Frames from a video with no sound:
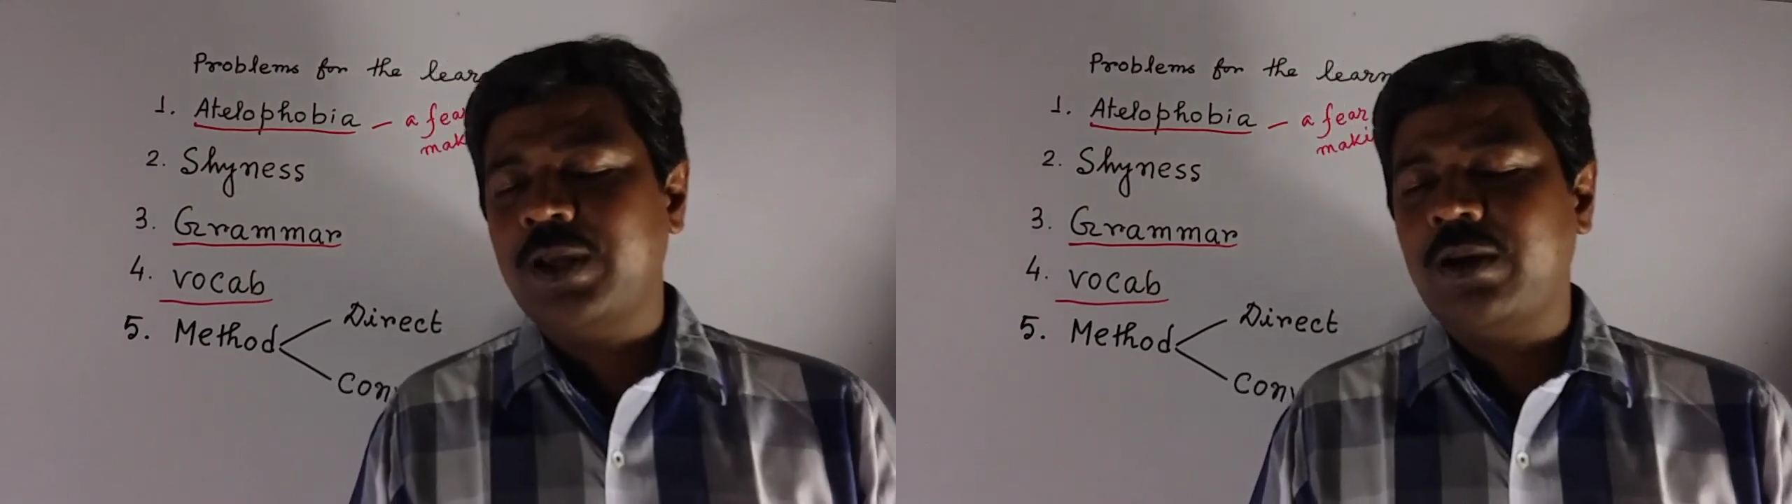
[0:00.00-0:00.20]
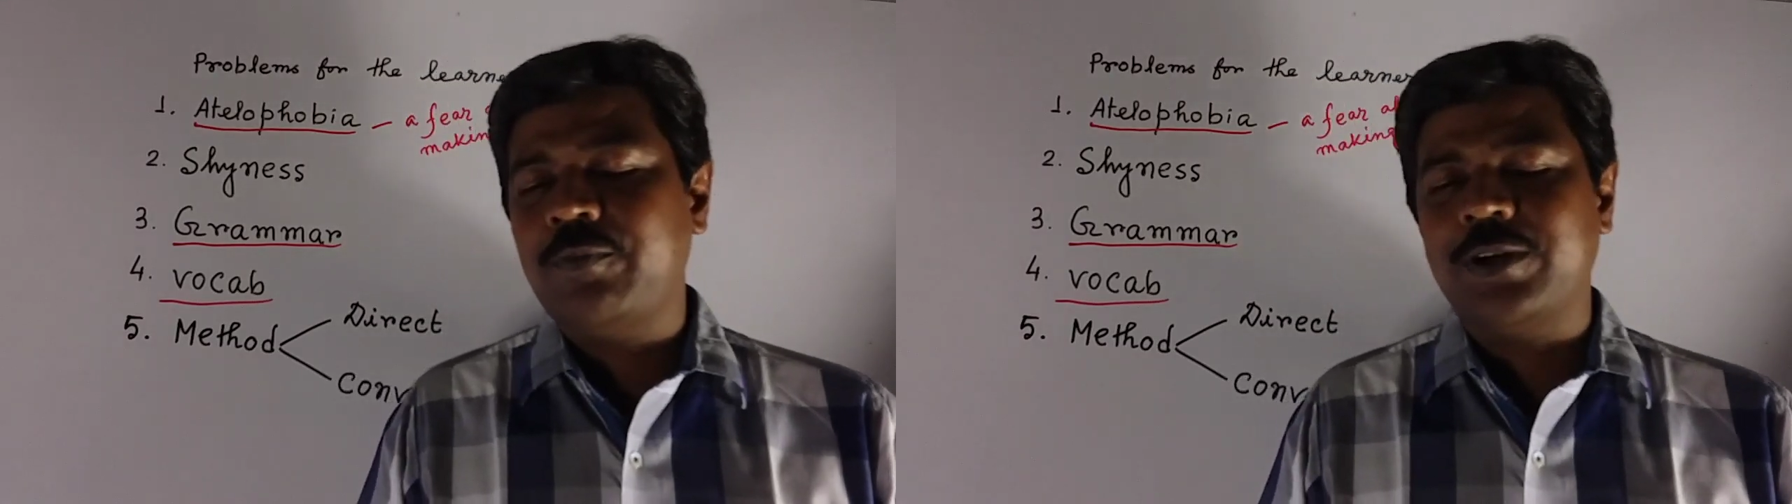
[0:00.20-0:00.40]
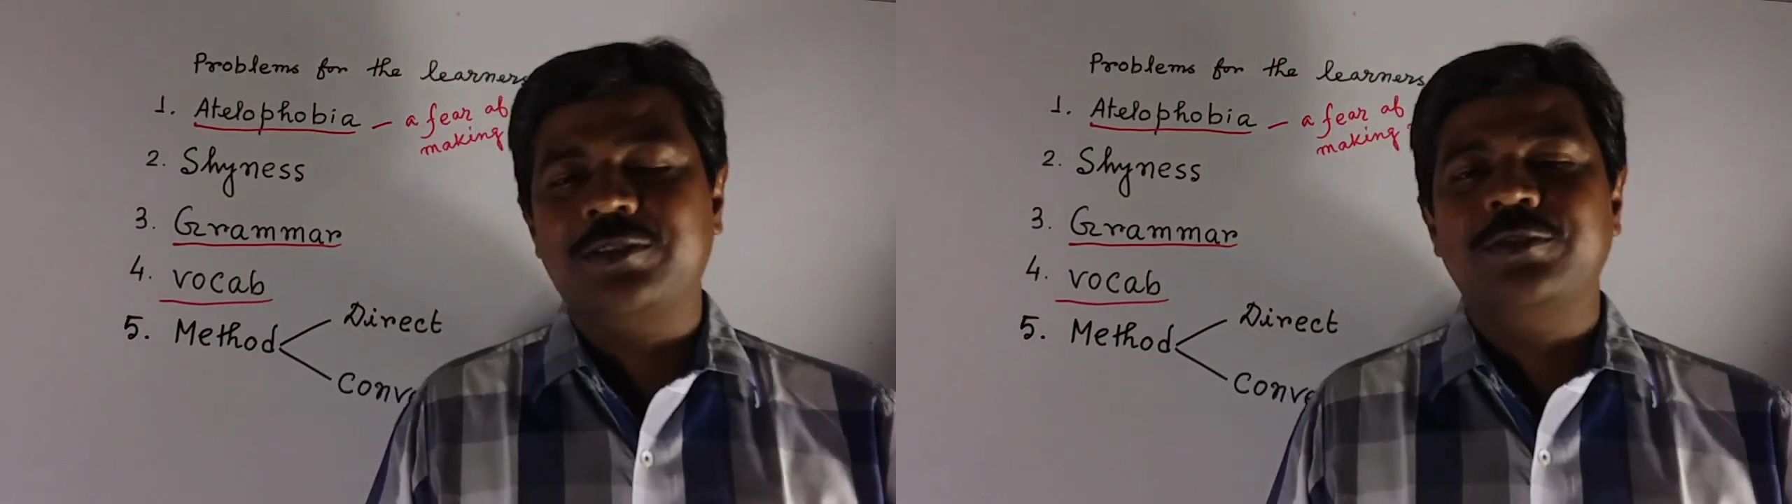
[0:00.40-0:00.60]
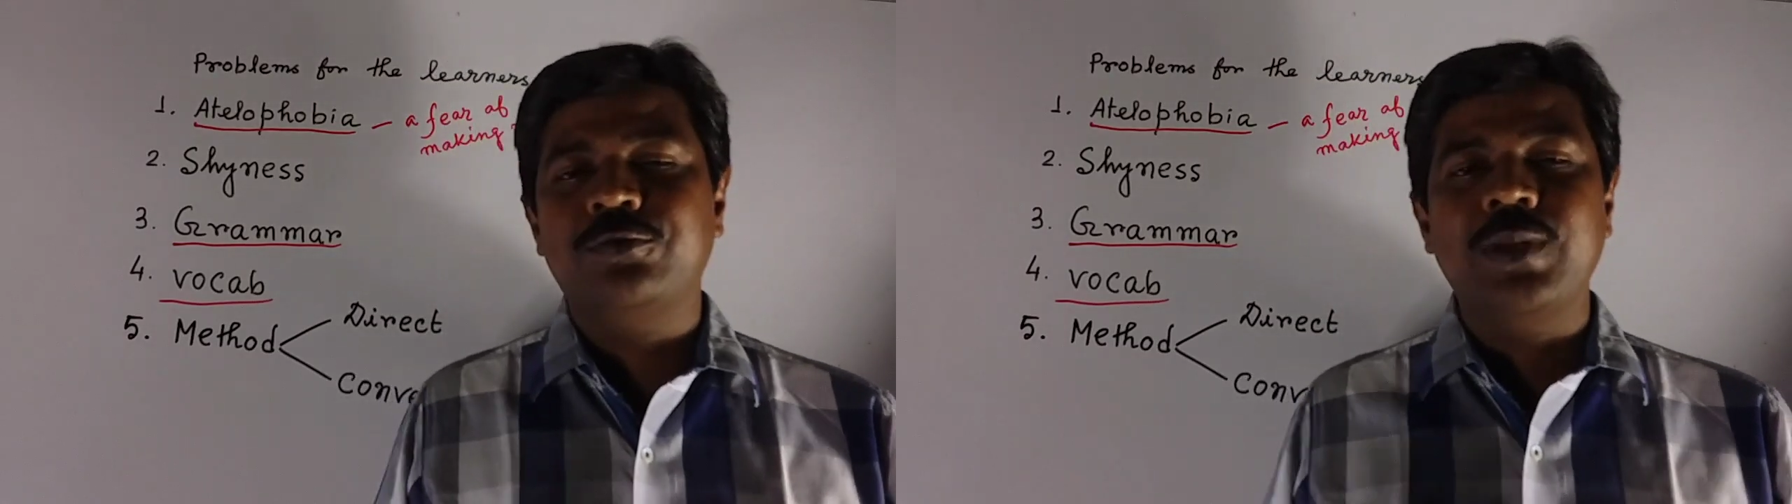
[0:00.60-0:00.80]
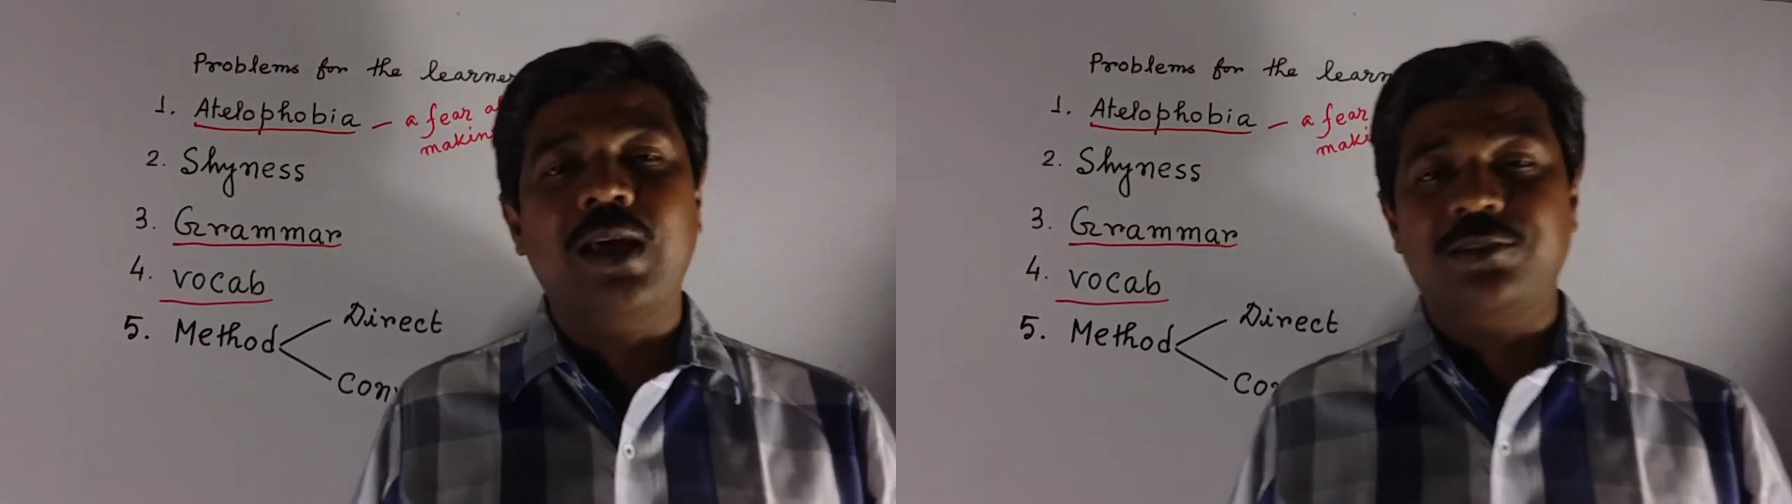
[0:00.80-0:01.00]
the
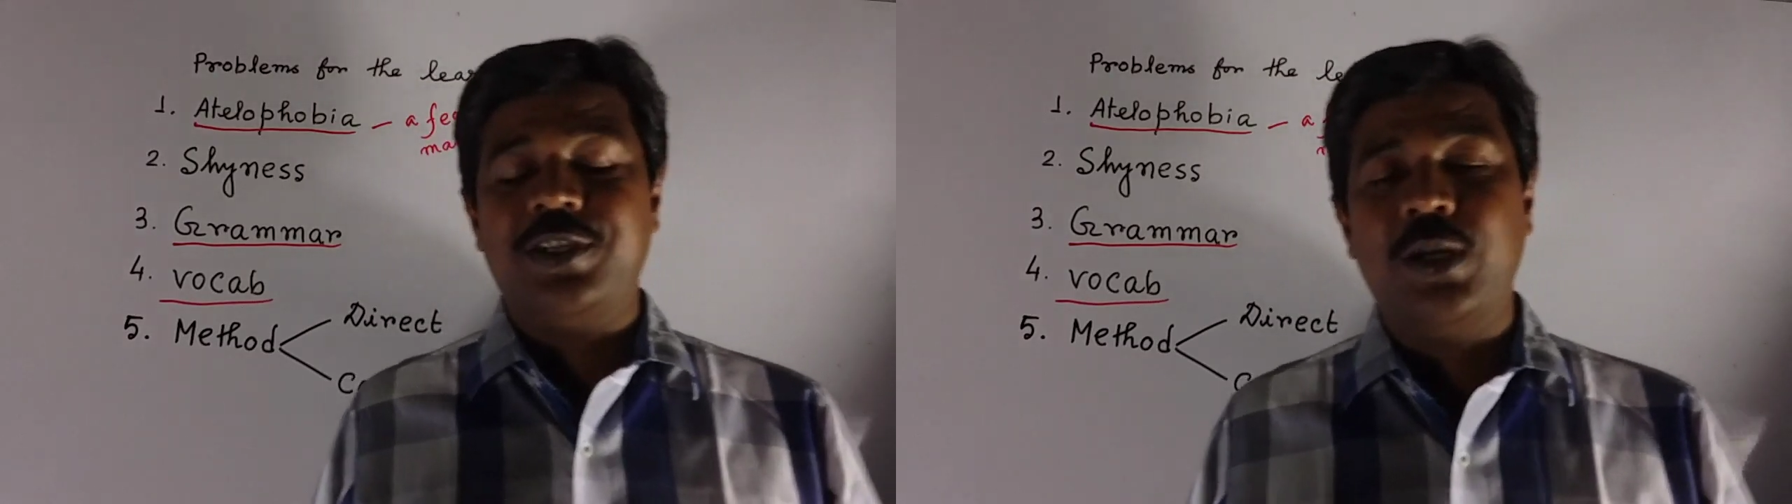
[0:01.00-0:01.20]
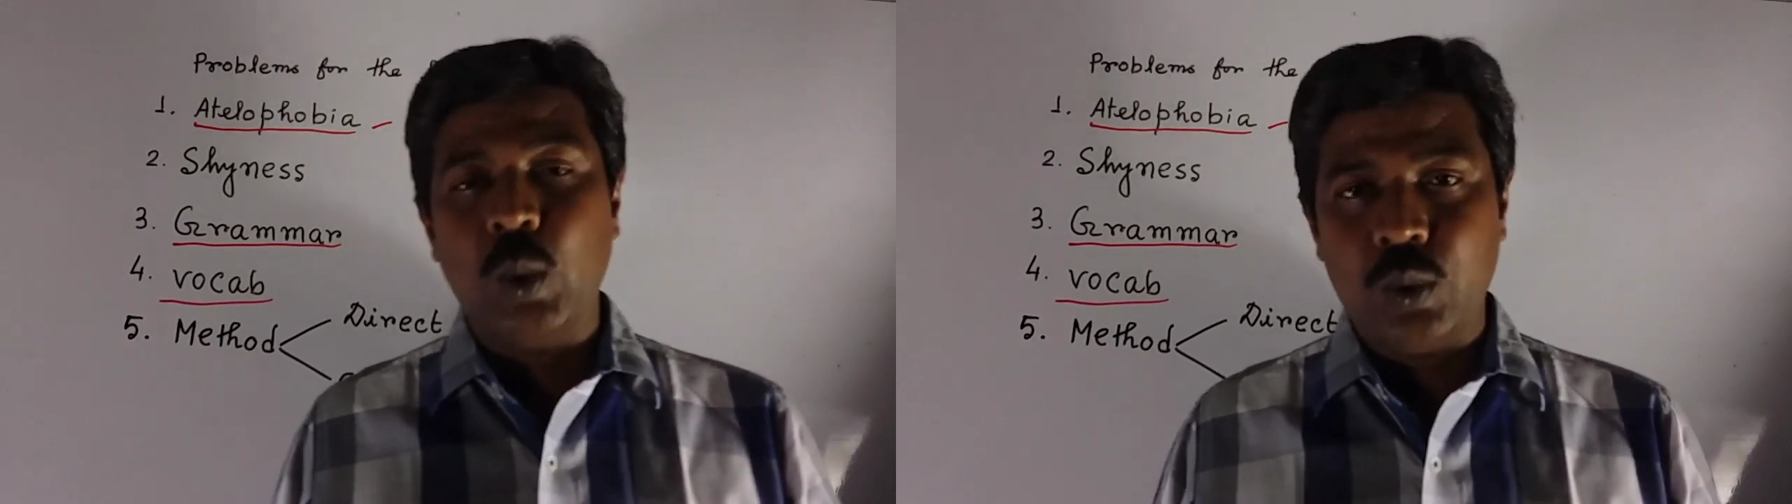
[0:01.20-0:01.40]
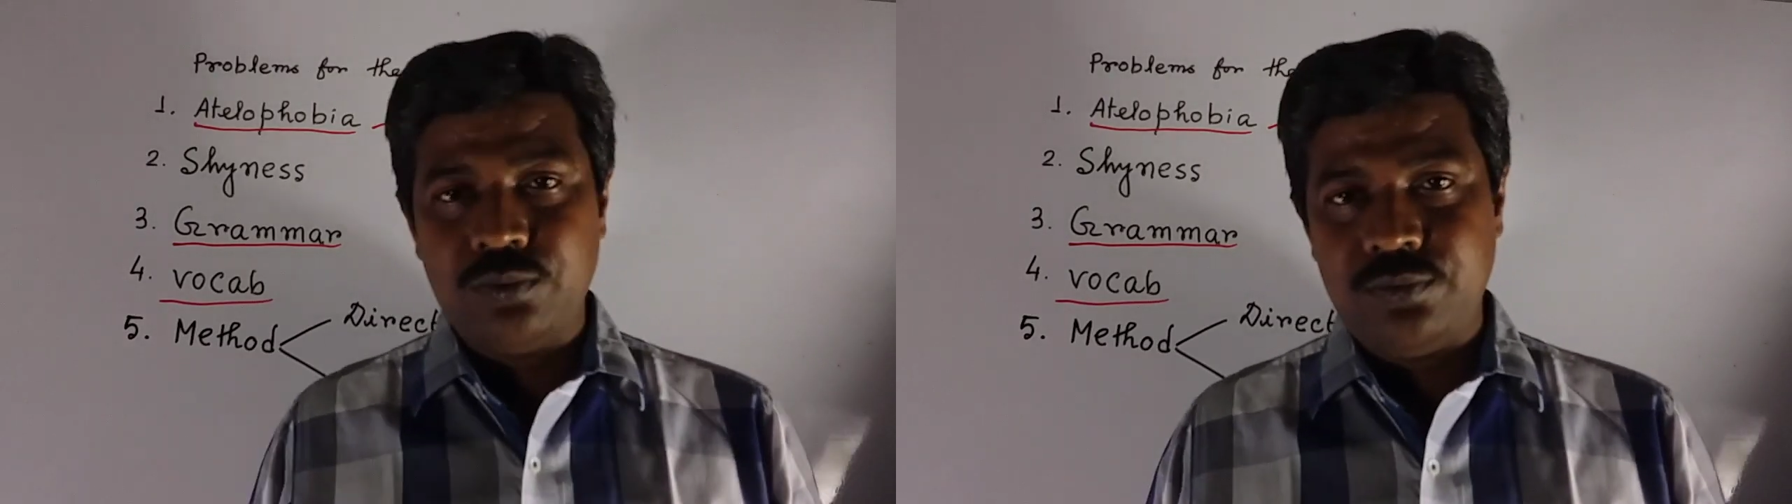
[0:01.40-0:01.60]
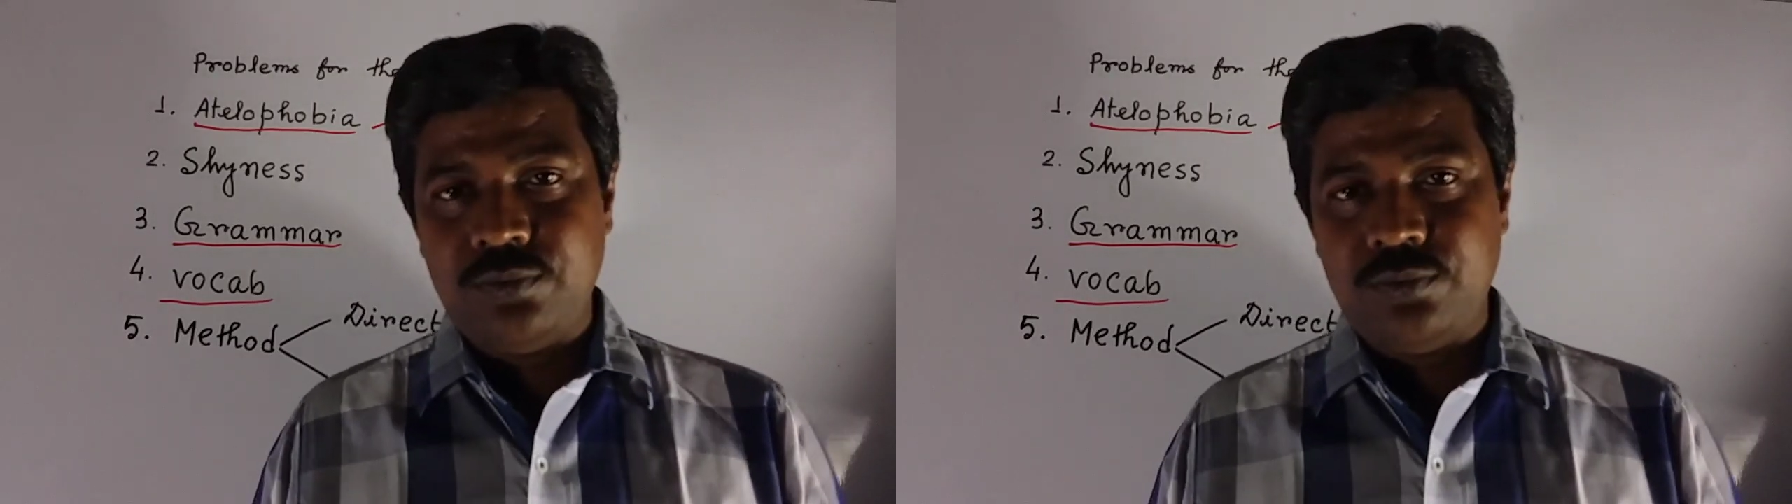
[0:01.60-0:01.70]
persons will answer no.